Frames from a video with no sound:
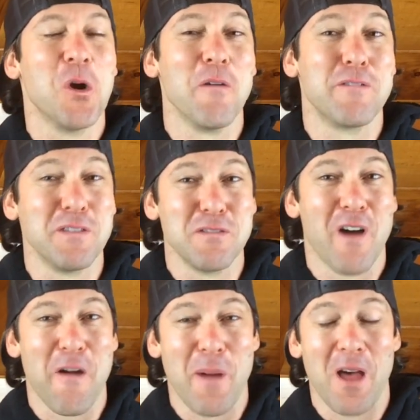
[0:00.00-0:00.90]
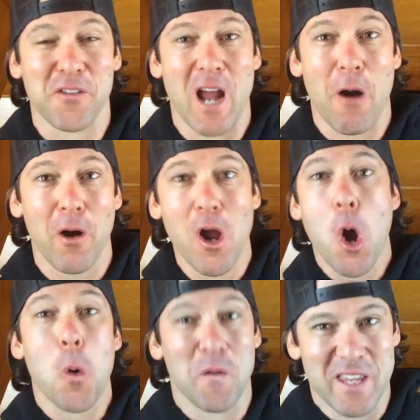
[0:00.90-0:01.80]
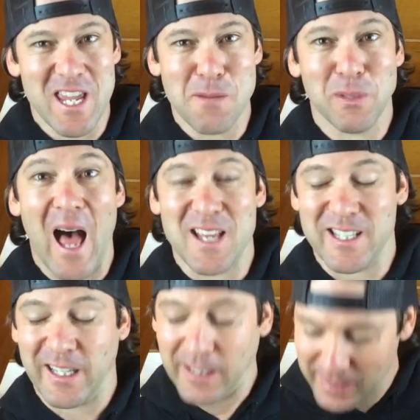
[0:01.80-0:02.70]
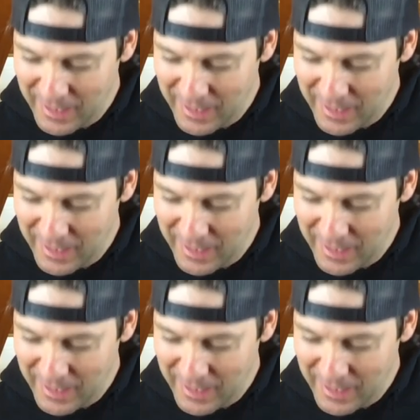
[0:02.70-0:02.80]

going 55 miles an hour with the heat blasting.